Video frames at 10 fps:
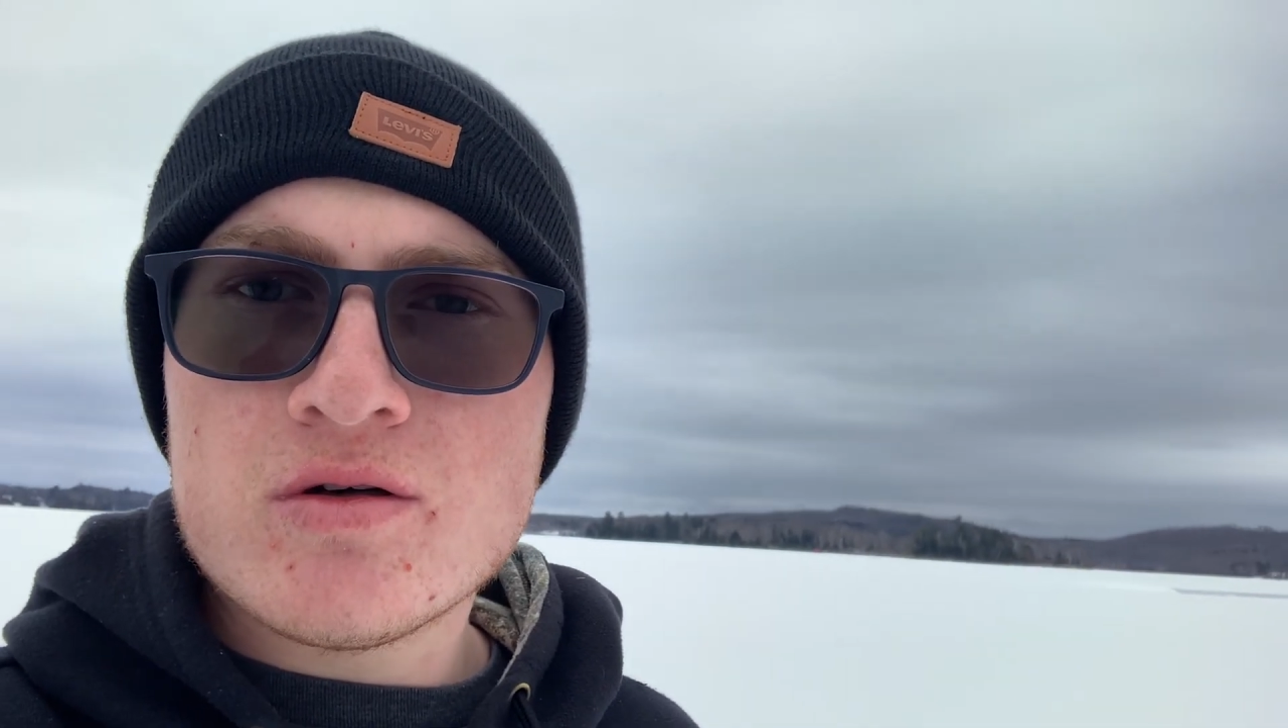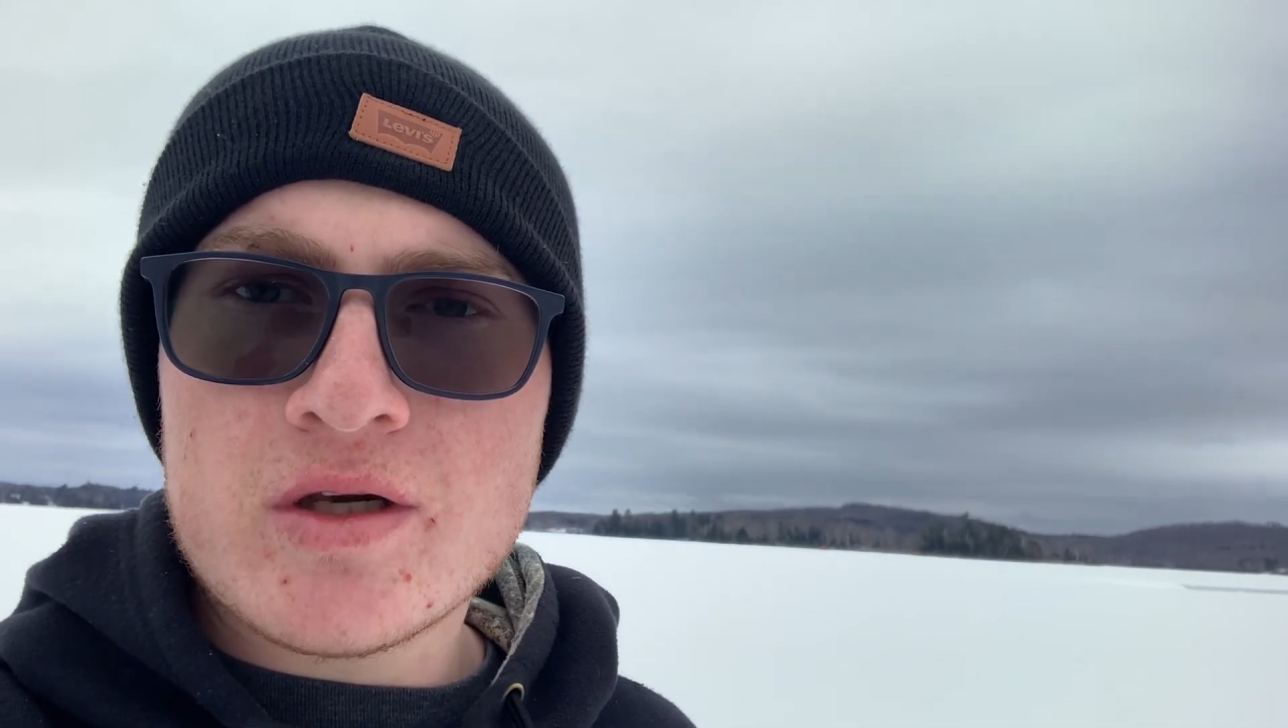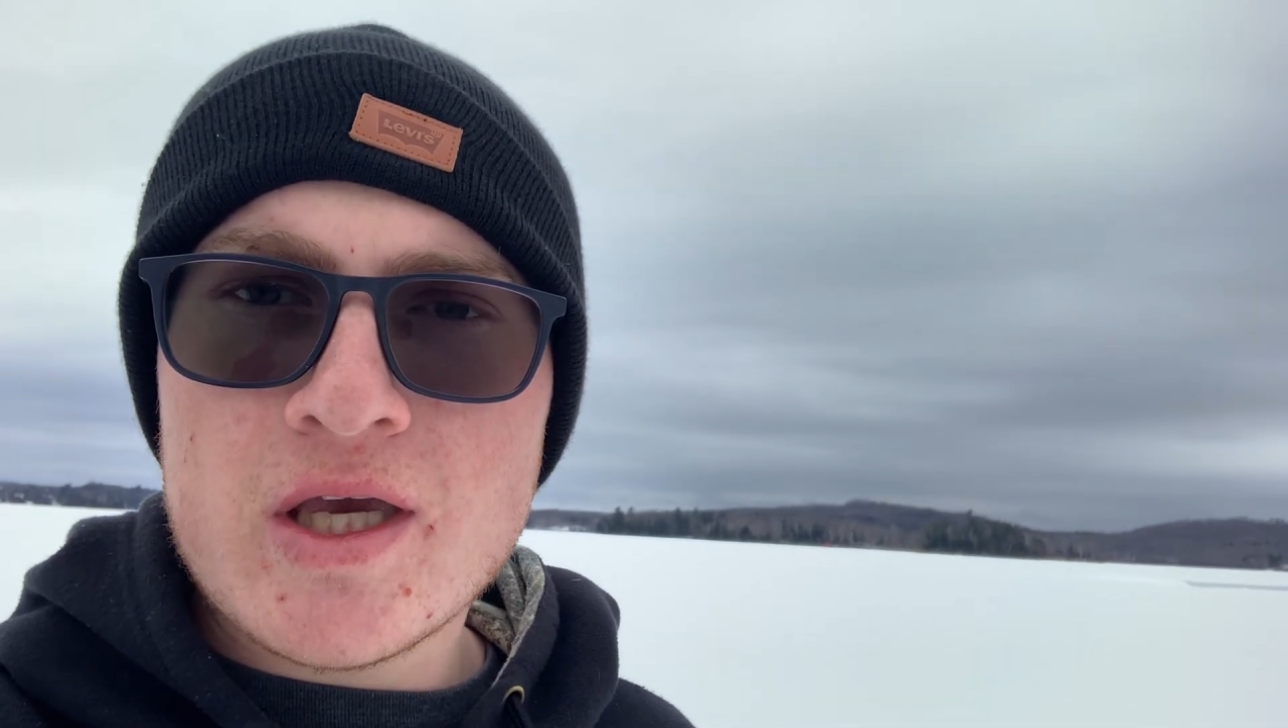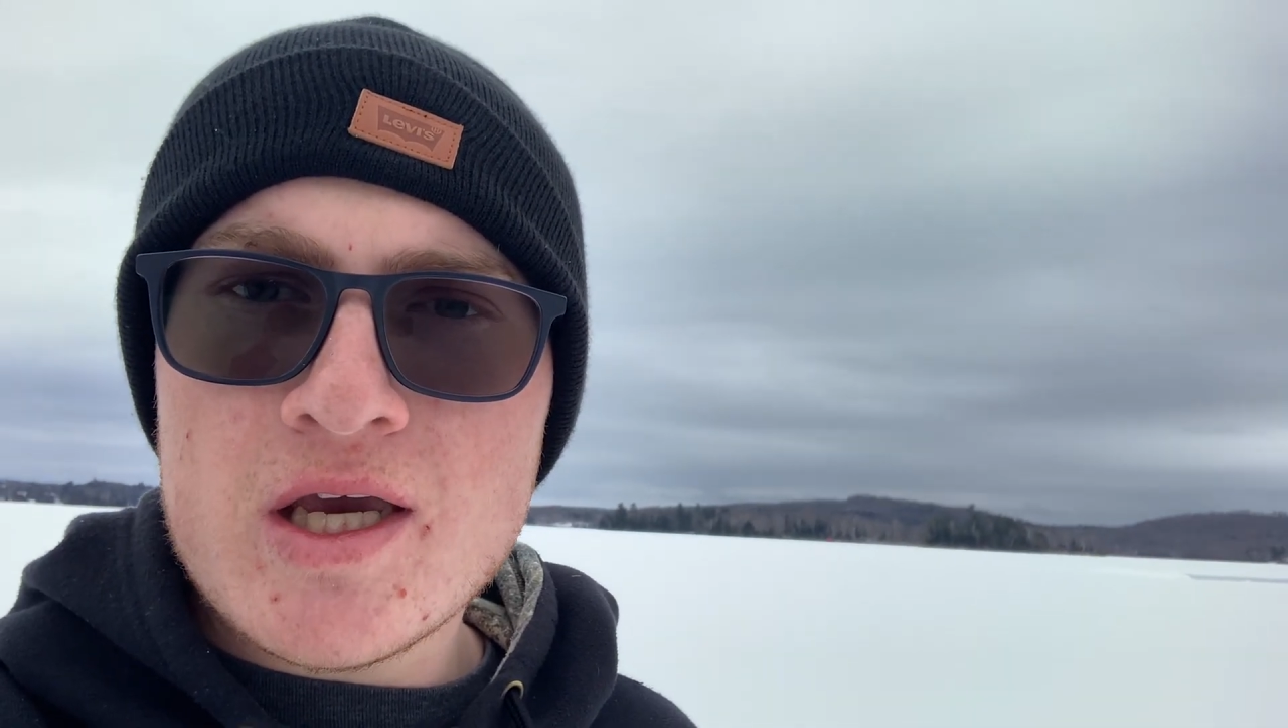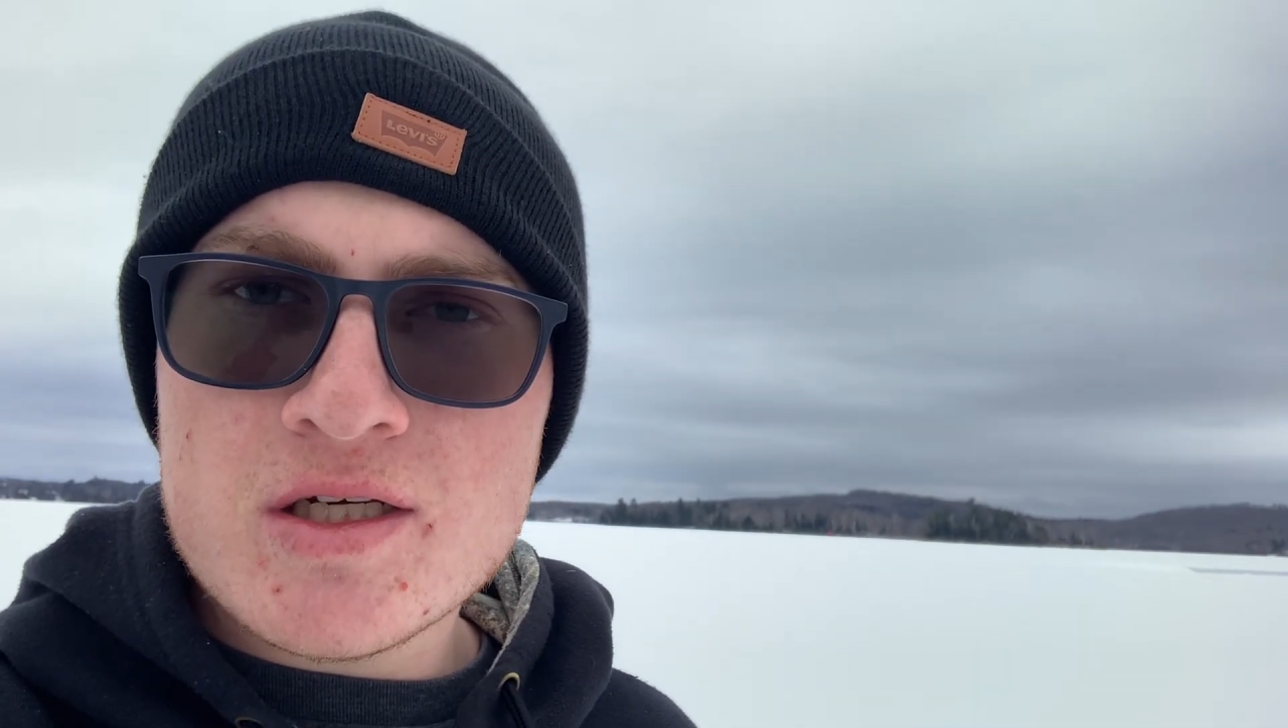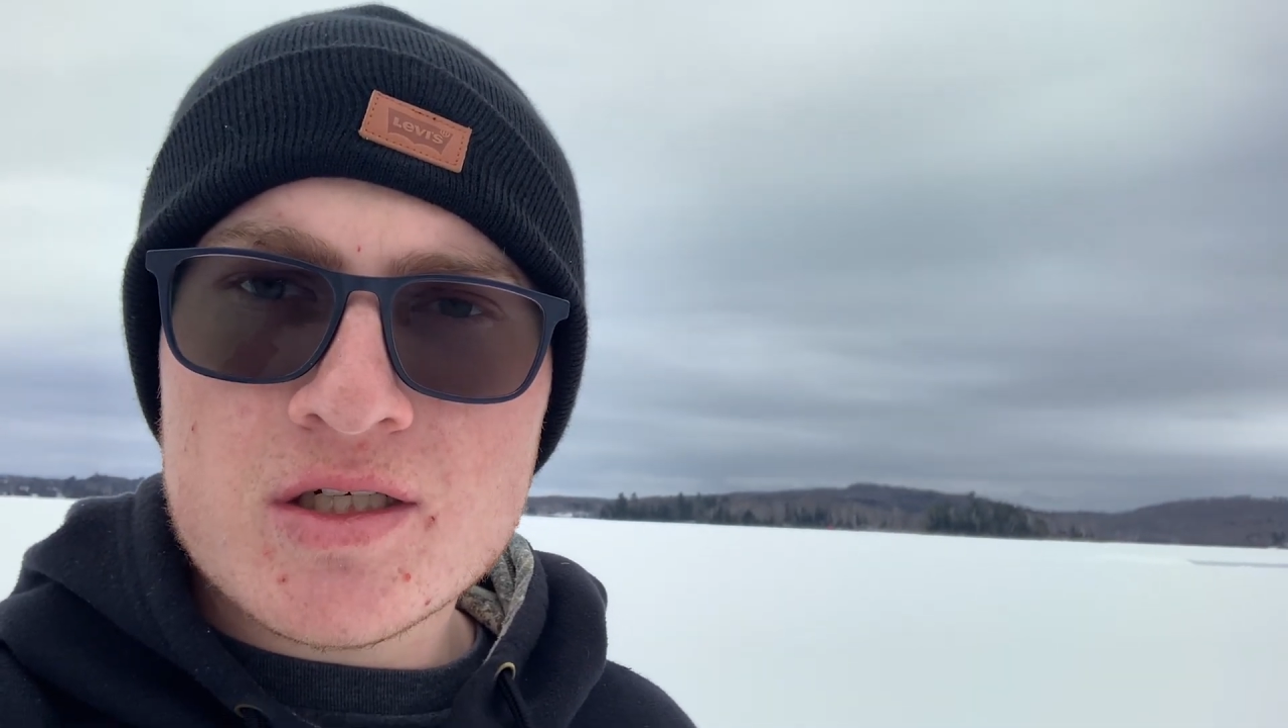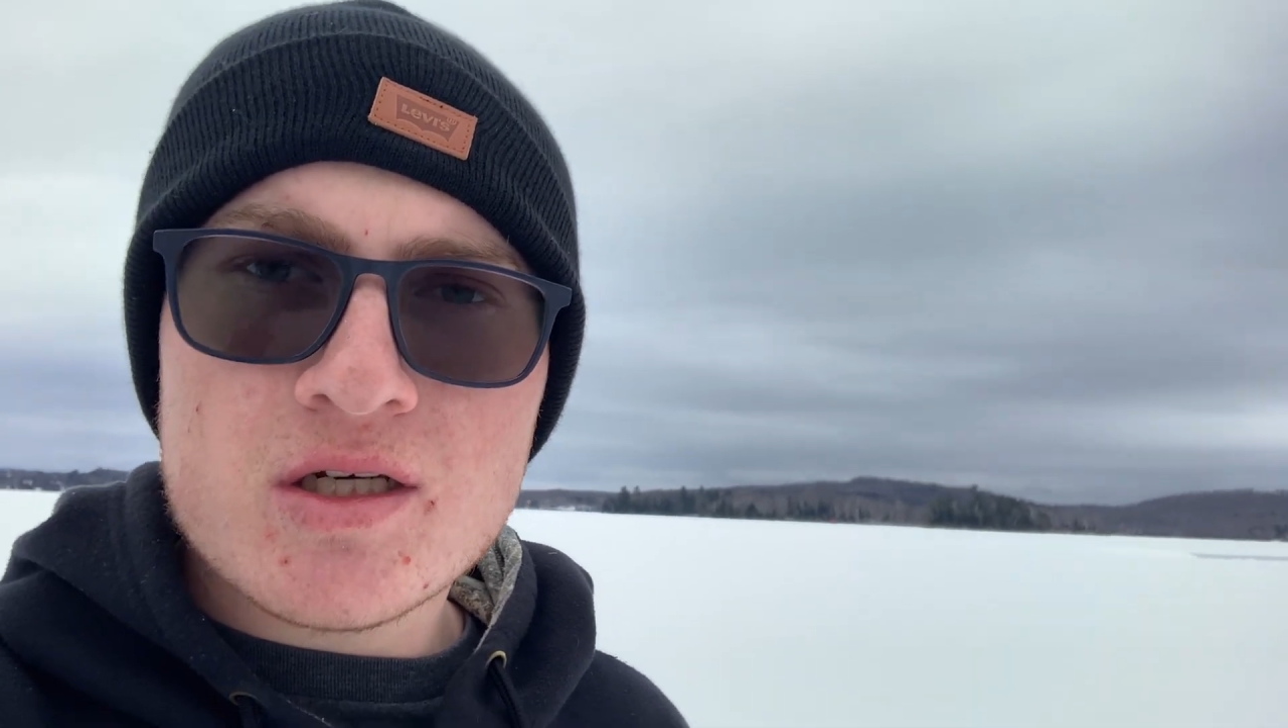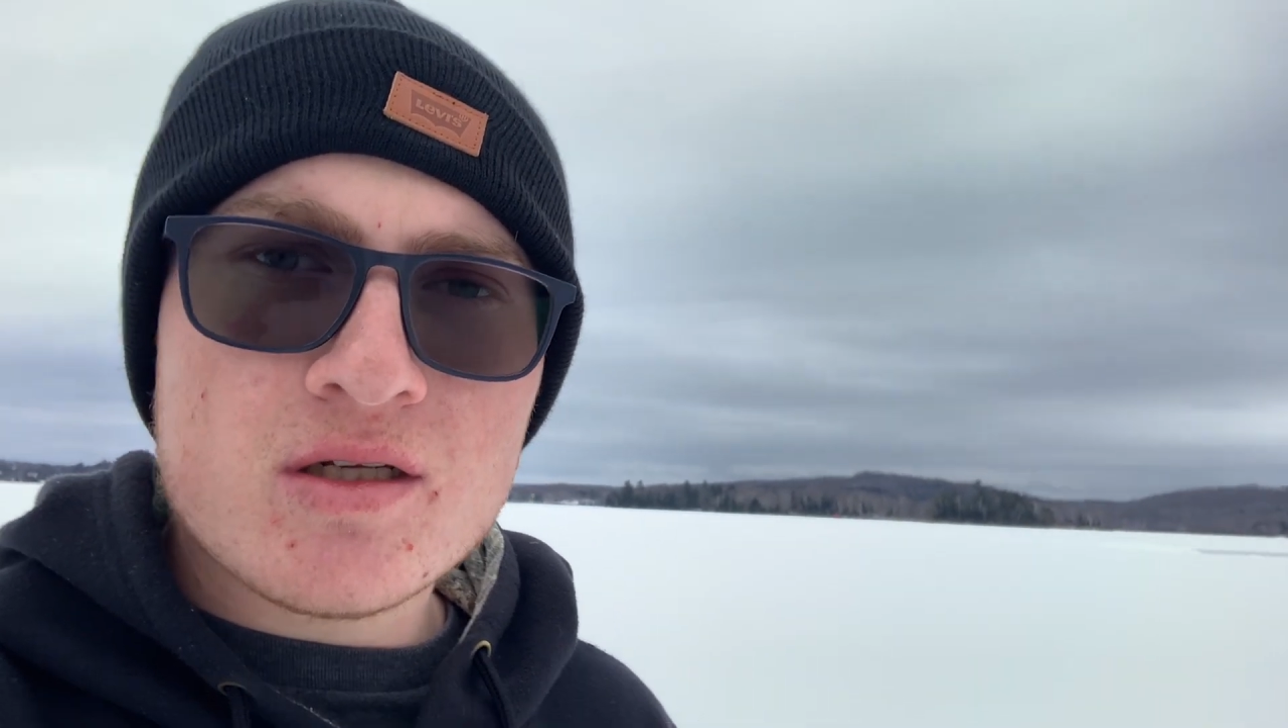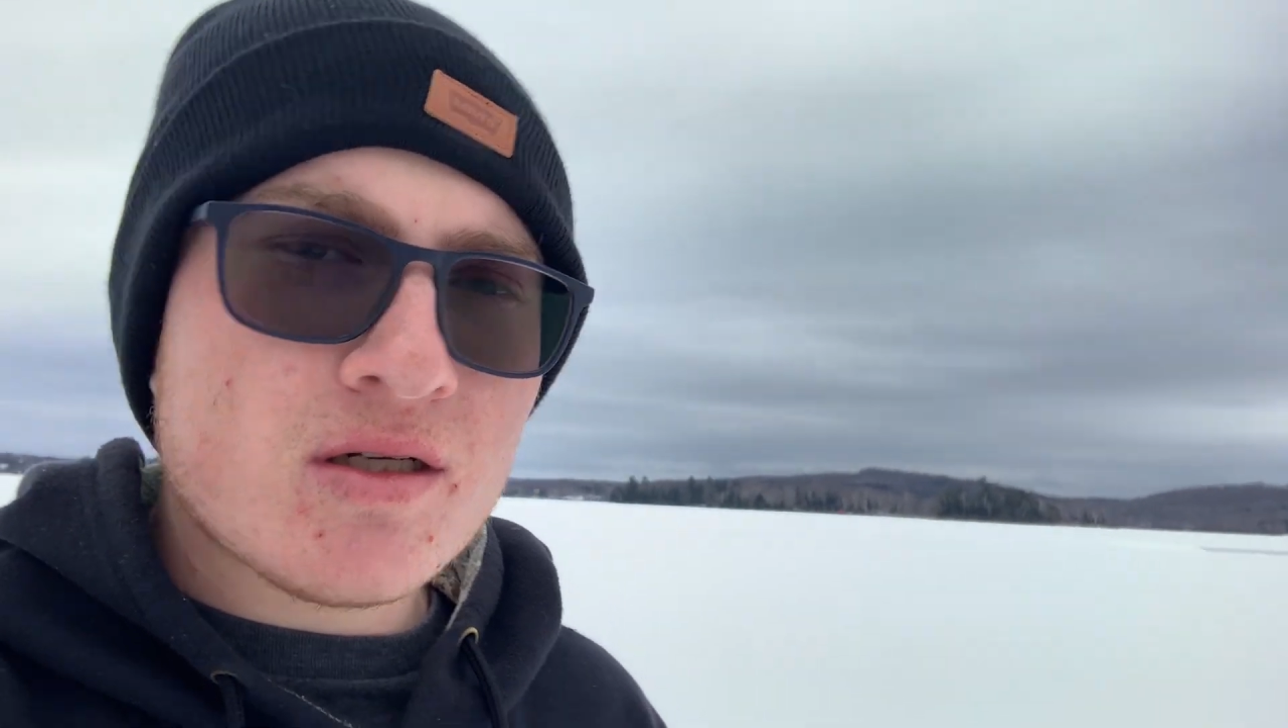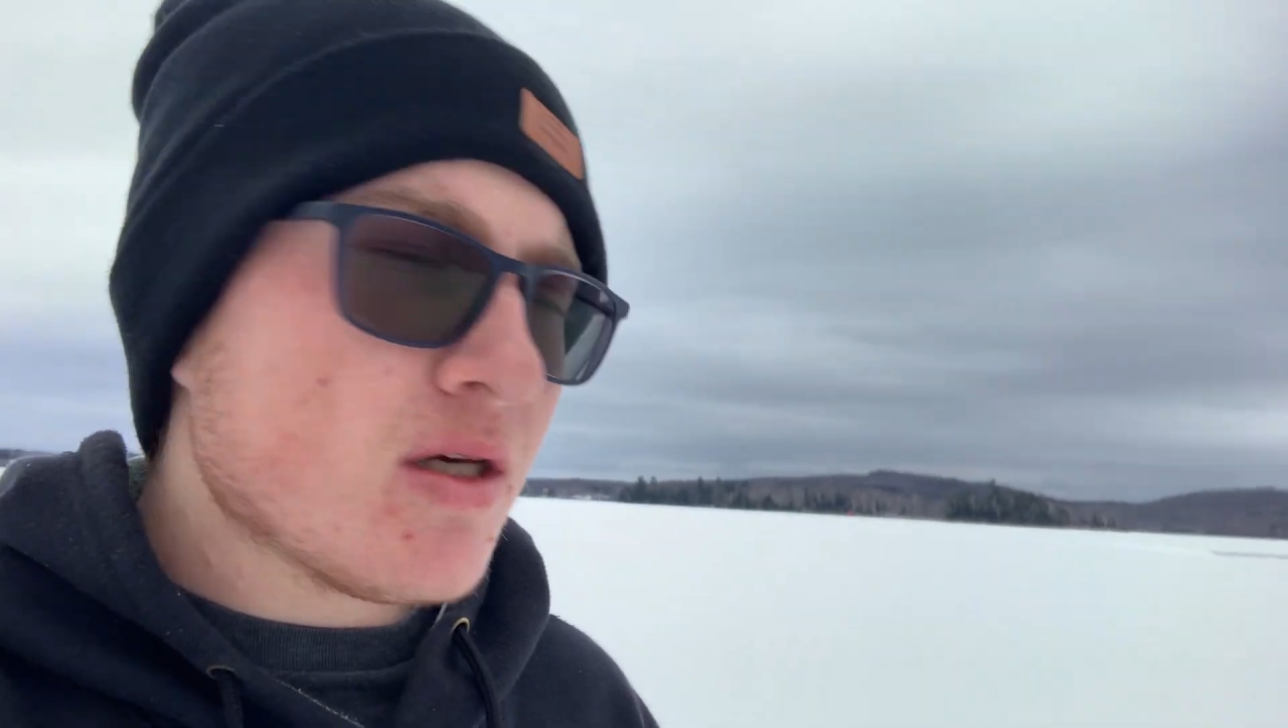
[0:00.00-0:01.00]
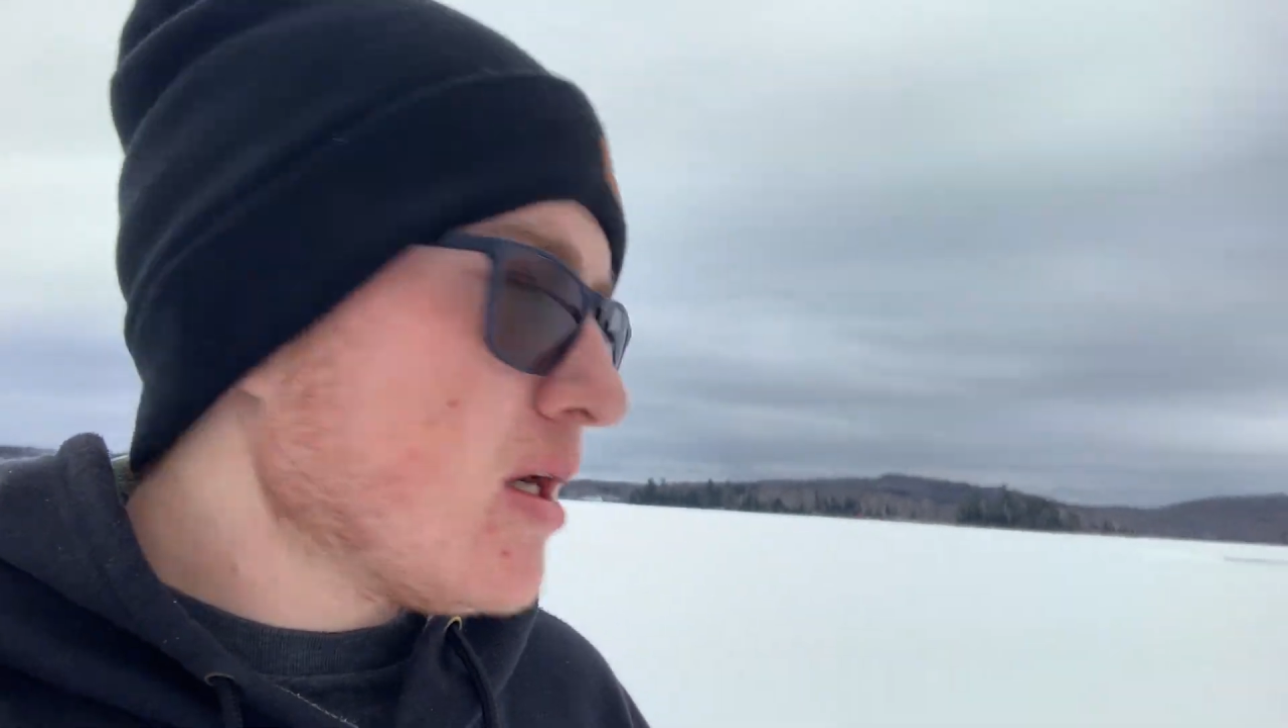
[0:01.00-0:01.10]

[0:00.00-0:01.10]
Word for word: location.